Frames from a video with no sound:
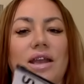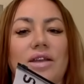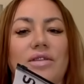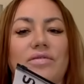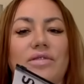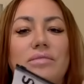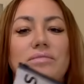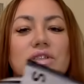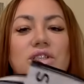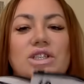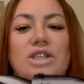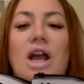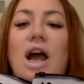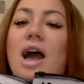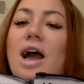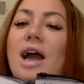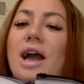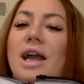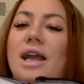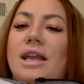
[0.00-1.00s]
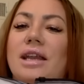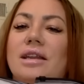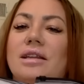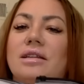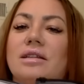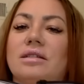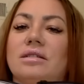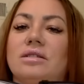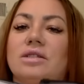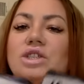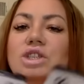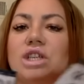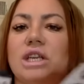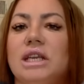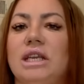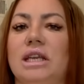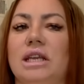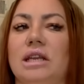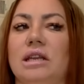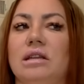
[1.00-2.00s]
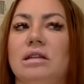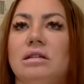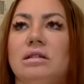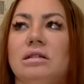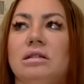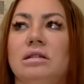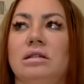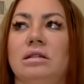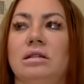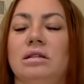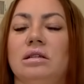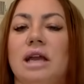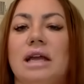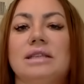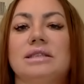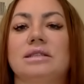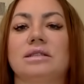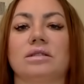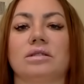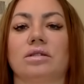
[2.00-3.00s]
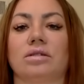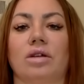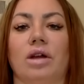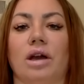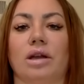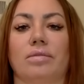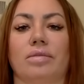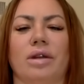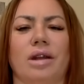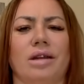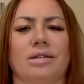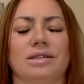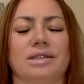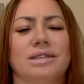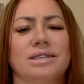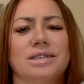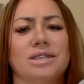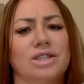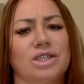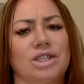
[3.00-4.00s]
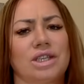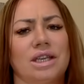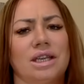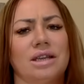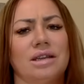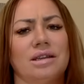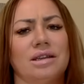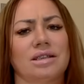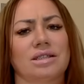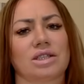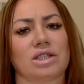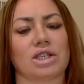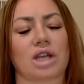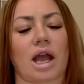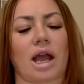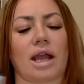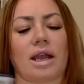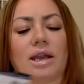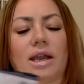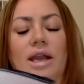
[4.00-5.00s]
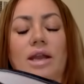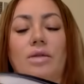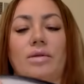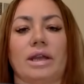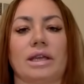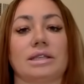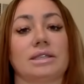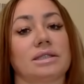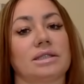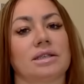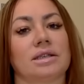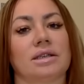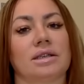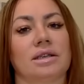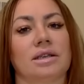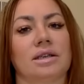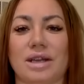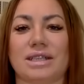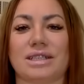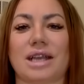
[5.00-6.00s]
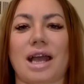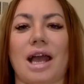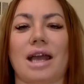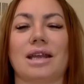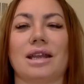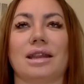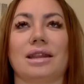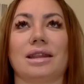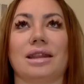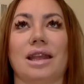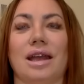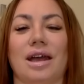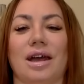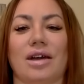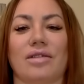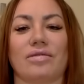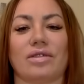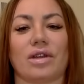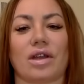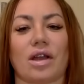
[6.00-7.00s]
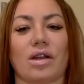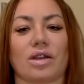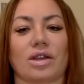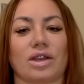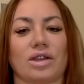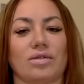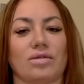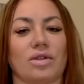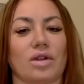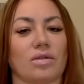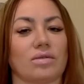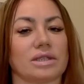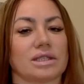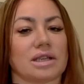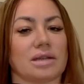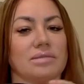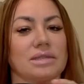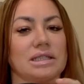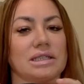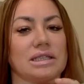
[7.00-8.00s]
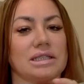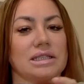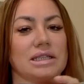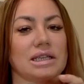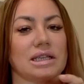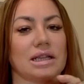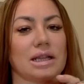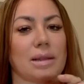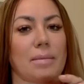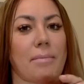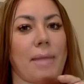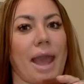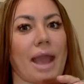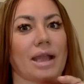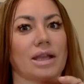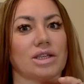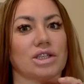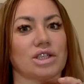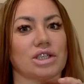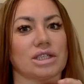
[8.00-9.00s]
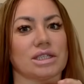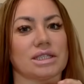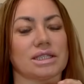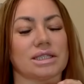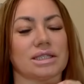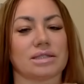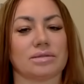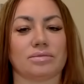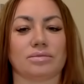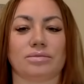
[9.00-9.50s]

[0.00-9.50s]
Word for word: from Shine, Sheen. I still don't know how to pronounce it. Is it Sheen? Is it Shine? Anyways, which I love. Look how cute. Always comes in these little packages.